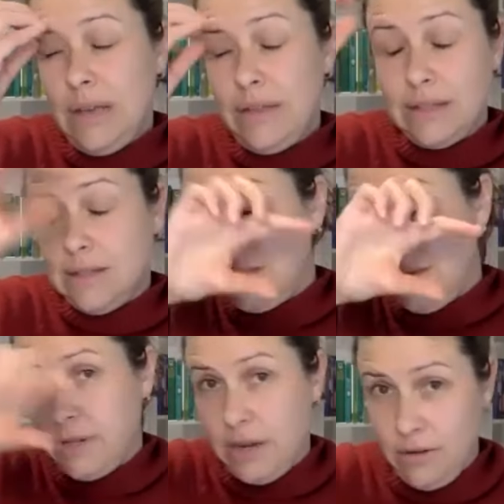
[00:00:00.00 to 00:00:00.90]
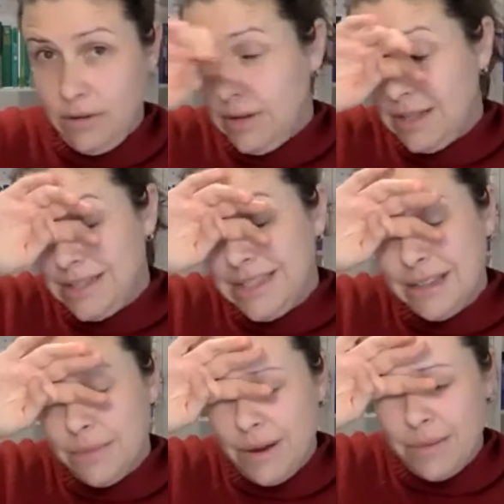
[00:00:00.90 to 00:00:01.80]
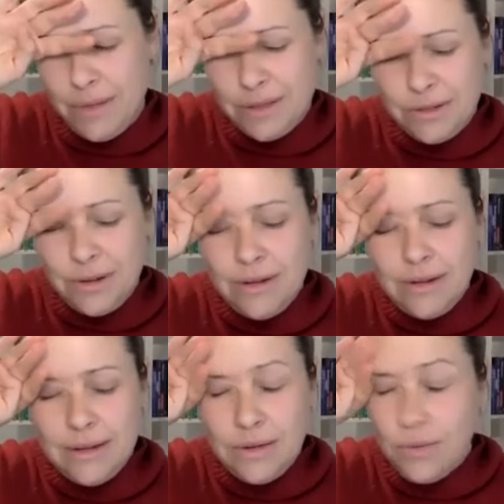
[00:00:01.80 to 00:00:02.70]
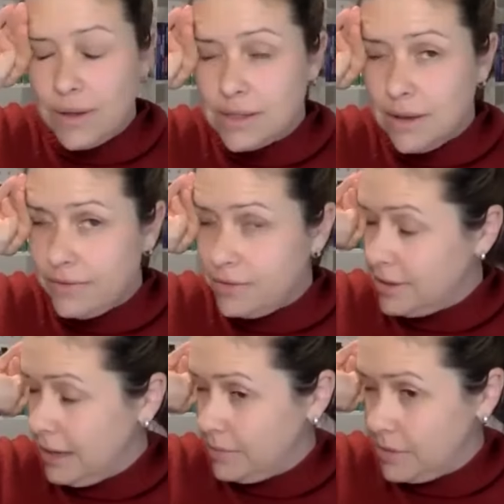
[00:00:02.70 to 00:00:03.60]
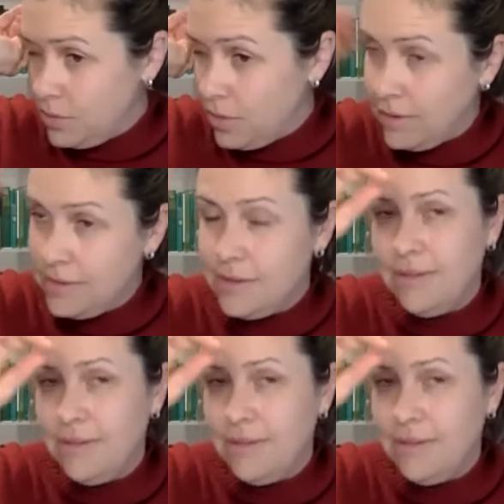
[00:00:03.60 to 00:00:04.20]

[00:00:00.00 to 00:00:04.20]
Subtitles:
That's the subtitle you can see at the bottom of the screen. A kid who runs off, slams the door.